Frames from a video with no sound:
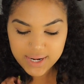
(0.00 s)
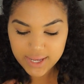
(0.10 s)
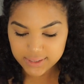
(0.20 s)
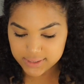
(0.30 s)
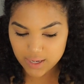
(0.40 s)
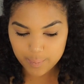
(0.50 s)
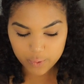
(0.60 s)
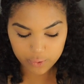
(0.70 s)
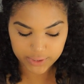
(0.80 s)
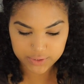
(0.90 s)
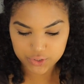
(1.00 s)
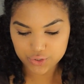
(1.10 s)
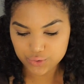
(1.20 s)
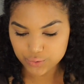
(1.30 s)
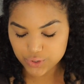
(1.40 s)
next I'm going
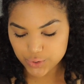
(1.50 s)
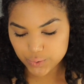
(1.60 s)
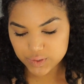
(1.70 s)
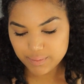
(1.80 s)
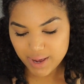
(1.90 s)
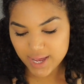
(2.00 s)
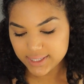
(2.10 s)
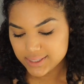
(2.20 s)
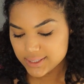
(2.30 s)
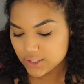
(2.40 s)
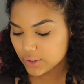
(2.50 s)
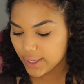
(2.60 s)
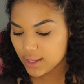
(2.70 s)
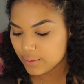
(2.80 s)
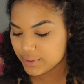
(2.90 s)
to use my
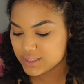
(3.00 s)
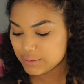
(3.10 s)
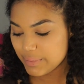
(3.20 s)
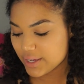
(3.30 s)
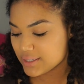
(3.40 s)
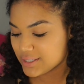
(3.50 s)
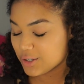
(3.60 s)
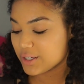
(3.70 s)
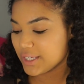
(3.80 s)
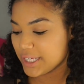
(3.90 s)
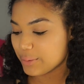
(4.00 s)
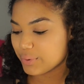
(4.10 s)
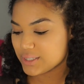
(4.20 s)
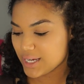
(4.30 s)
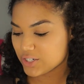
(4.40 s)
Silk Elements Mega Silk Heat
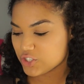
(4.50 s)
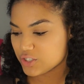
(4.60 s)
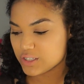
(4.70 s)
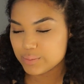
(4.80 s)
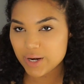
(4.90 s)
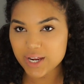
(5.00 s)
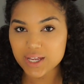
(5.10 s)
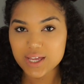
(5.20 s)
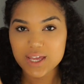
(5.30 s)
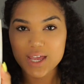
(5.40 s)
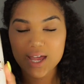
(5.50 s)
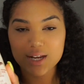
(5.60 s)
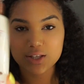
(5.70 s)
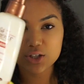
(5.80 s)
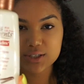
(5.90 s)
Protection Spray,
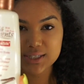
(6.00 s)
and it looks